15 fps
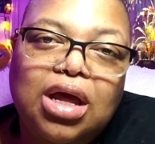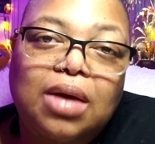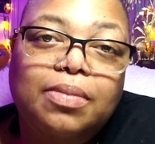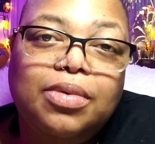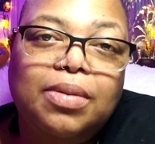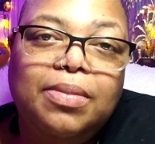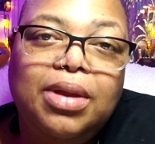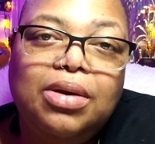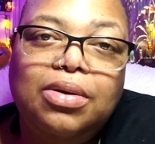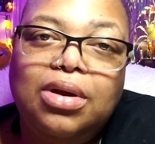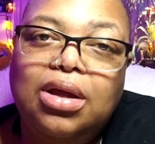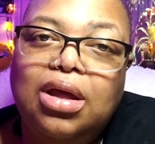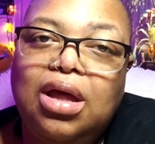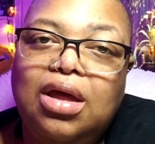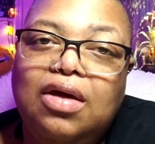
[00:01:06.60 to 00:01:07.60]
are
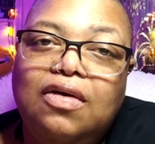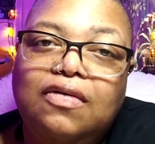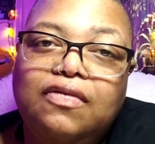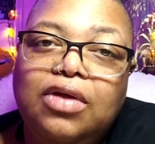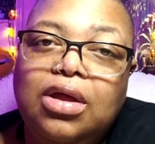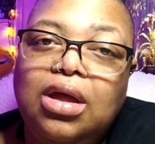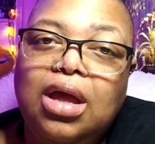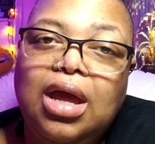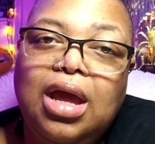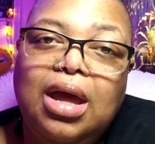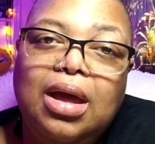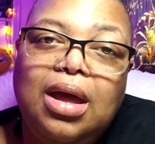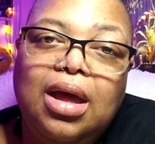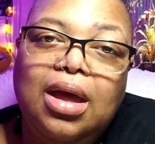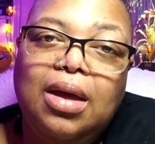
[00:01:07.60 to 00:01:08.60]
complimentary of
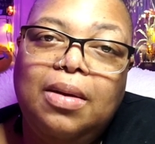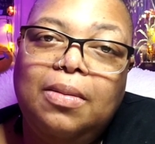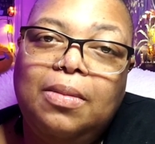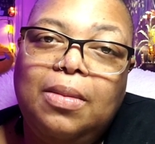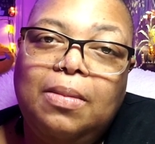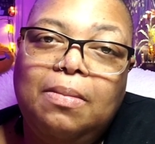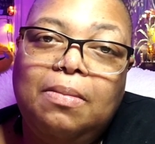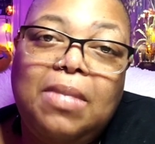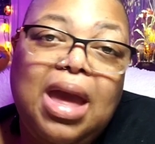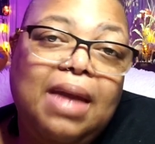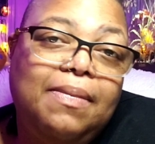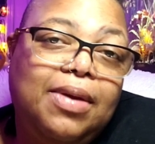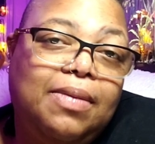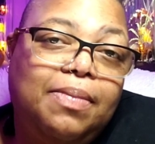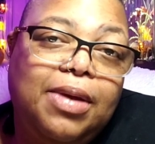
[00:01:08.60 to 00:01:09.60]

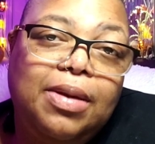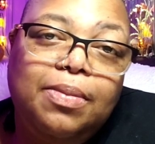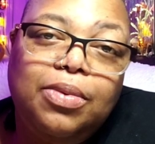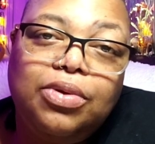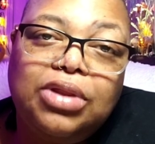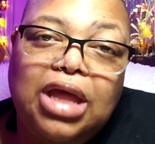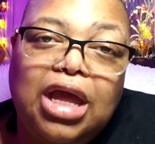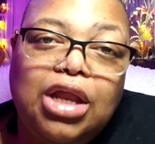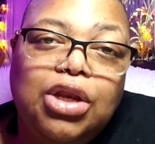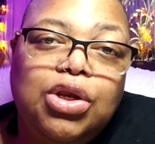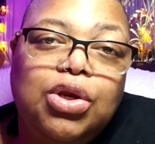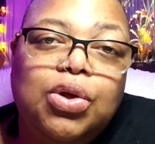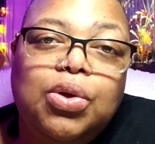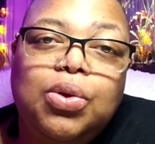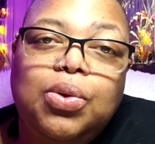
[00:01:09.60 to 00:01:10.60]
maybe people
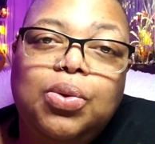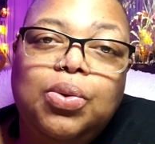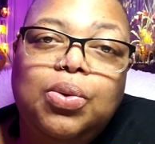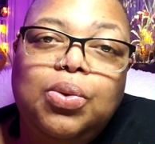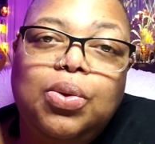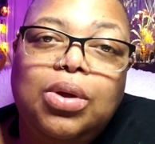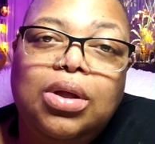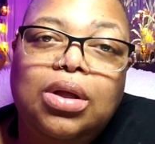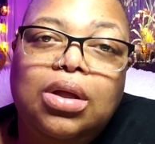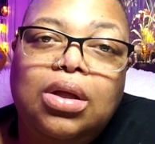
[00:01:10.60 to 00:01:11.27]
that knew